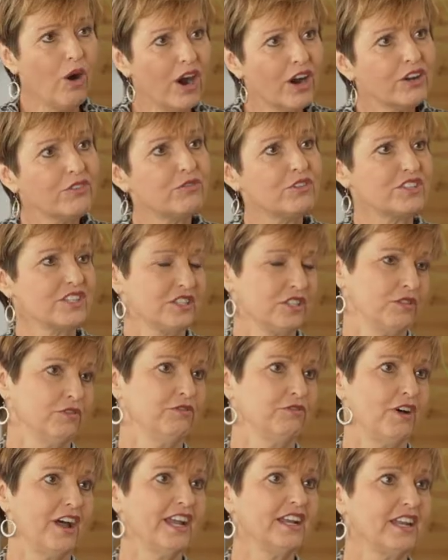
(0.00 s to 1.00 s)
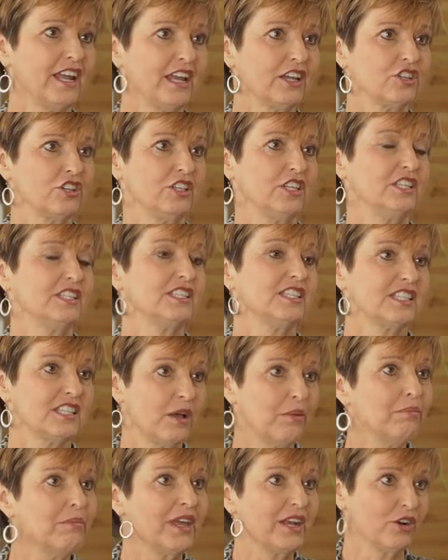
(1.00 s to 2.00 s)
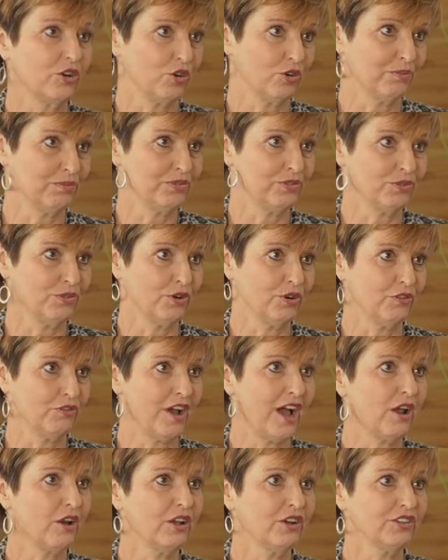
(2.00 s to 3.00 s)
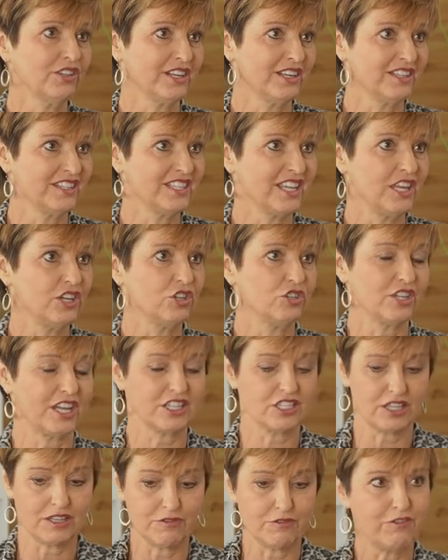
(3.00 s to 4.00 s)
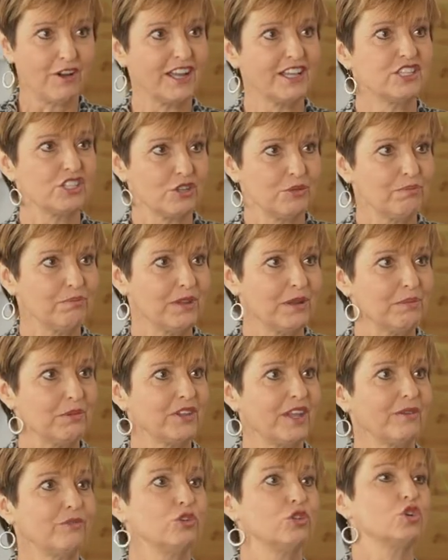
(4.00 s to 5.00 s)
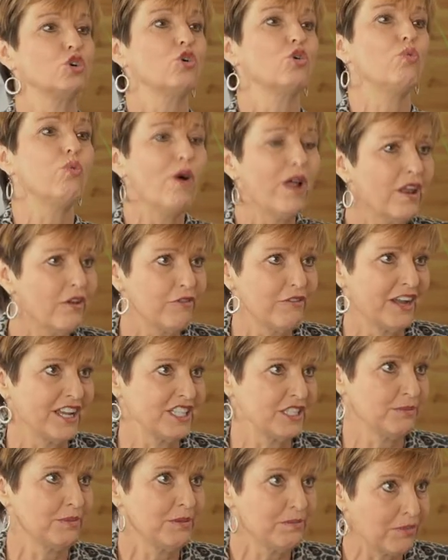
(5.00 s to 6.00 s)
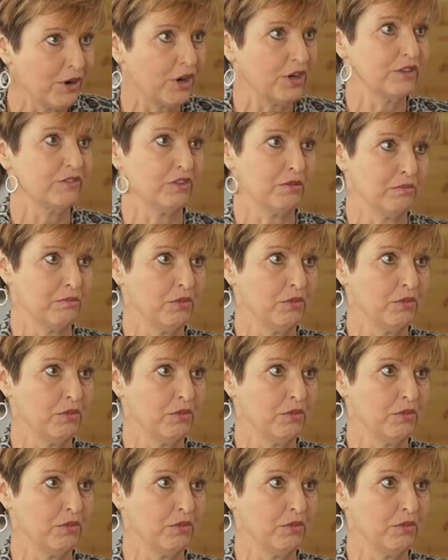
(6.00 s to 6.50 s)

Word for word: hard was it to find actually some medical proof? How long did it take you to actually find some people that would qualify to be part of the